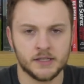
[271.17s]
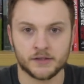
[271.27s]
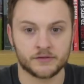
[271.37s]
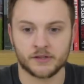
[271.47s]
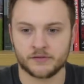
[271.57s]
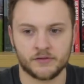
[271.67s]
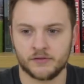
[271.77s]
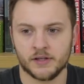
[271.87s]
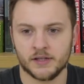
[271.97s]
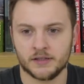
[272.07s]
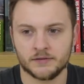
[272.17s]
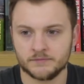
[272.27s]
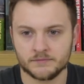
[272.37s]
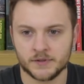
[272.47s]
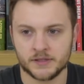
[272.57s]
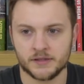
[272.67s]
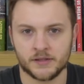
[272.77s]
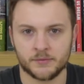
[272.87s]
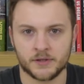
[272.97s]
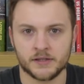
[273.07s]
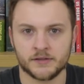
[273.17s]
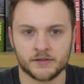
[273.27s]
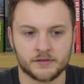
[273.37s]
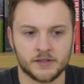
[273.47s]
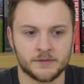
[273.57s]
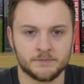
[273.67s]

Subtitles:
It is what it is. It's